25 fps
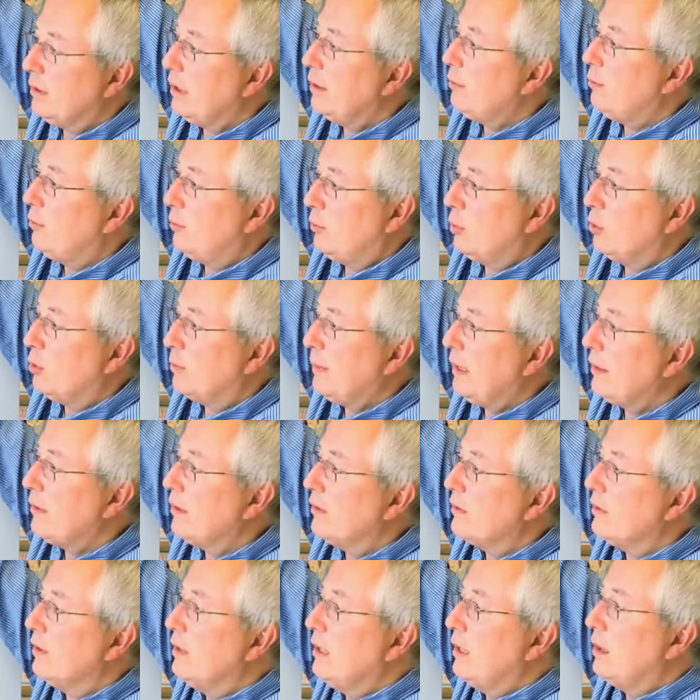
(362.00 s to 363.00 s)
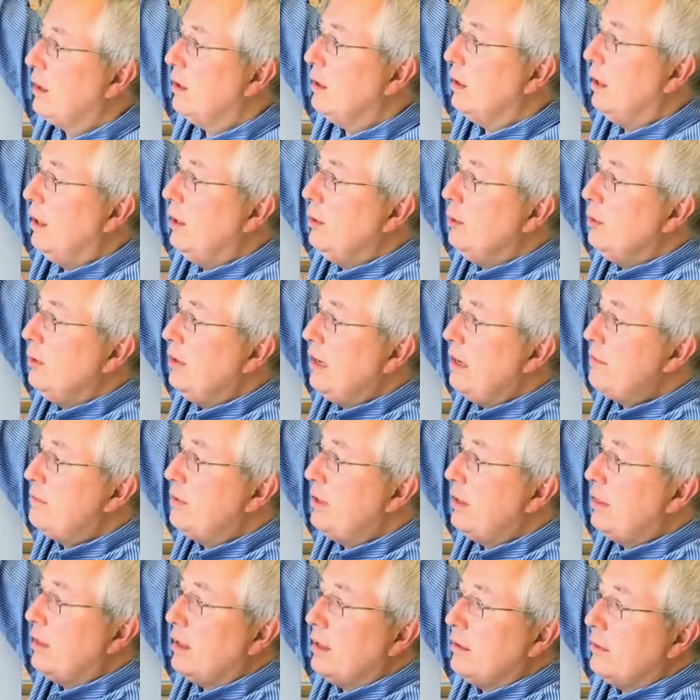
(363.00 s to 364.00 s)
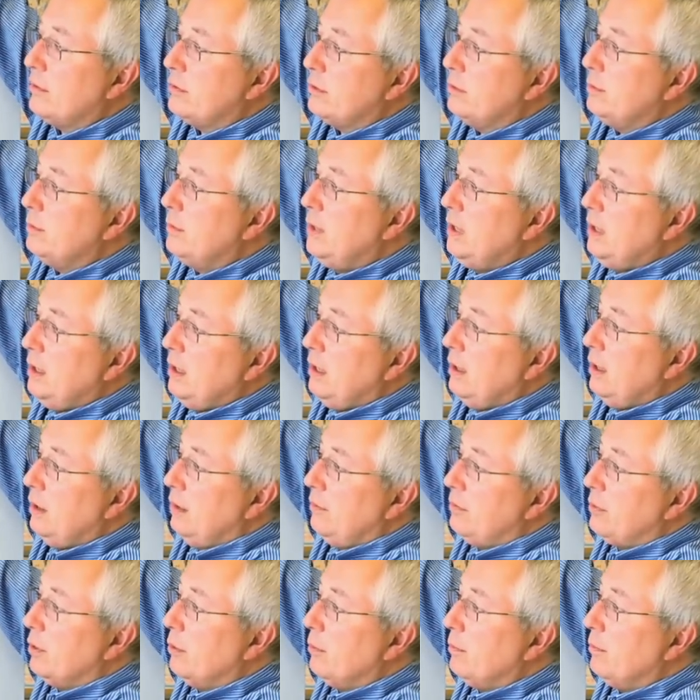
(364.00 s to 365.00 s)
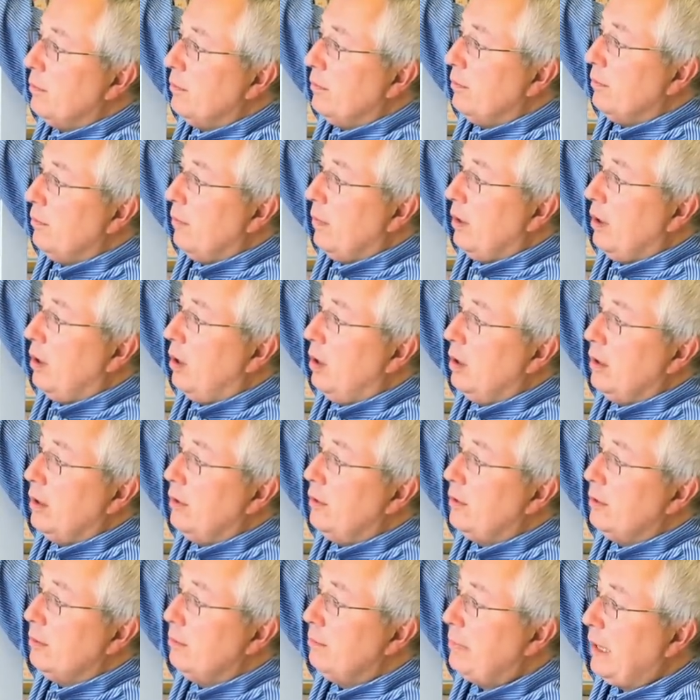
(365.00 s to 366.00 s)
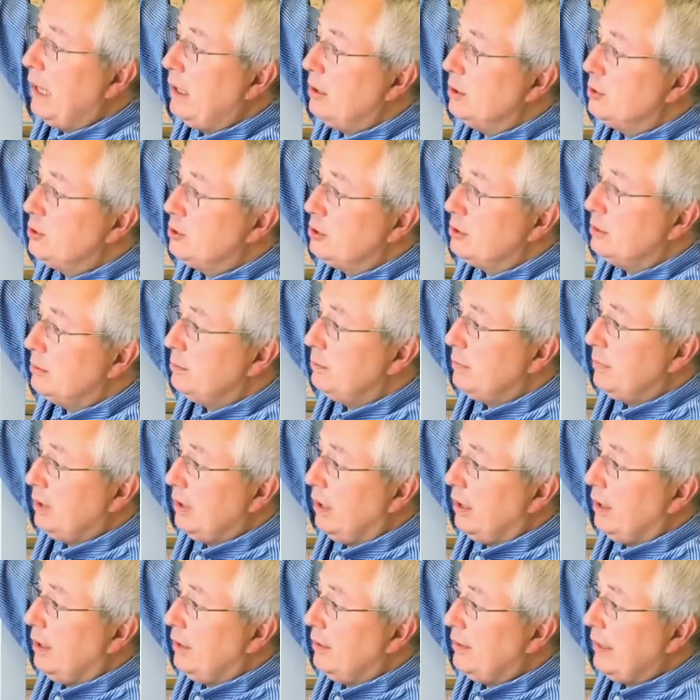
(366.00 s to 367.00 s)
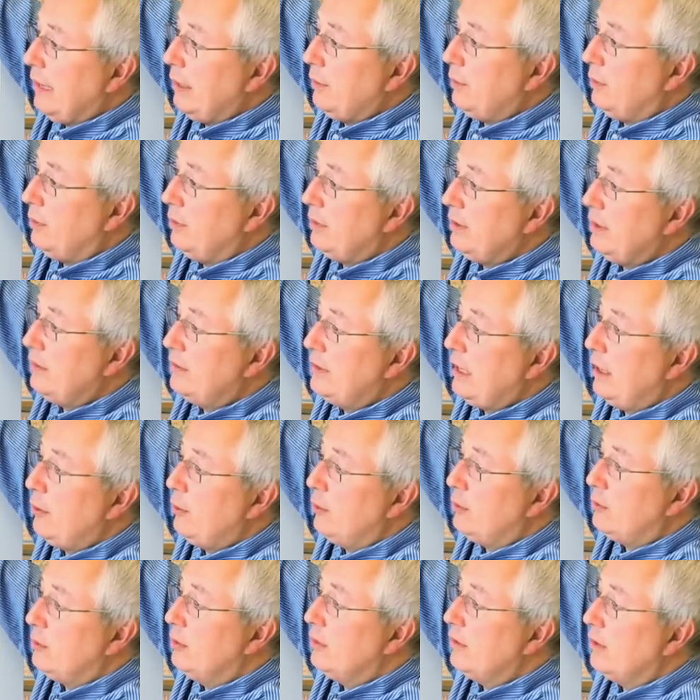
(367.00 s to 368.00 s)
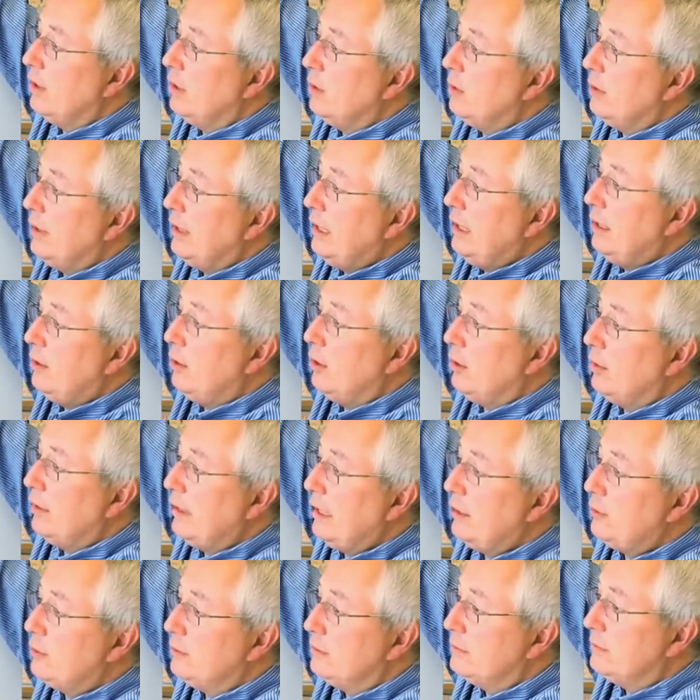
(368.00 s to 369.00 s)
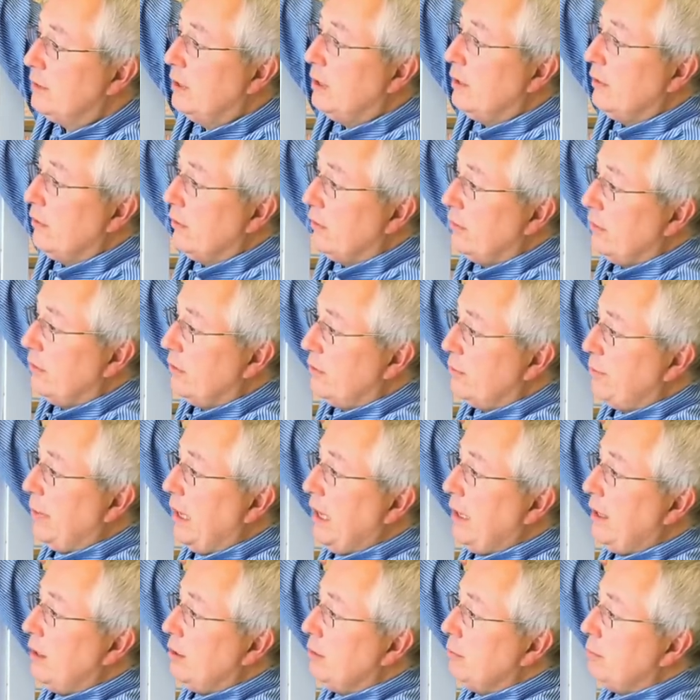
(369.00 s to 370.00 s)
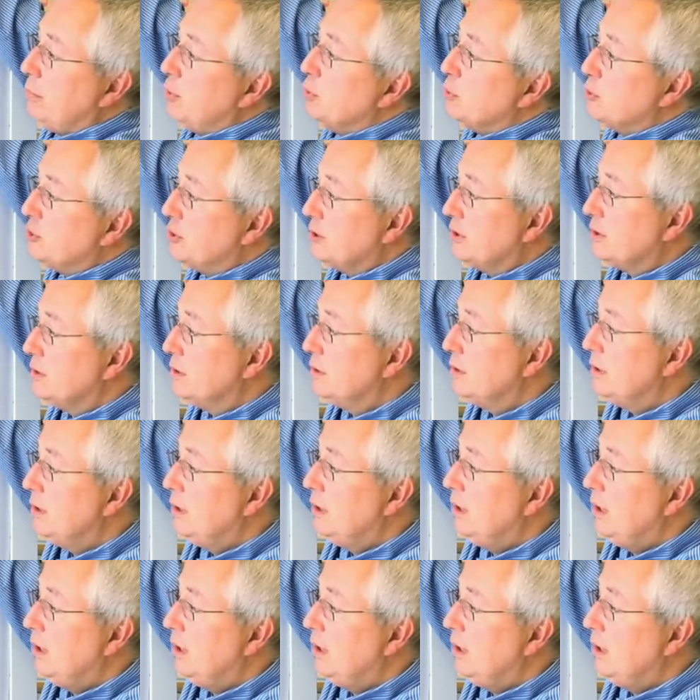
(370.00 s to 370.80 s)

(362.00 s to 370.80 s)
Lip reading: I talk about this a little, owned everything from Holland and Belgium down to these territories along here, along the edge of France, Spain, Portugal,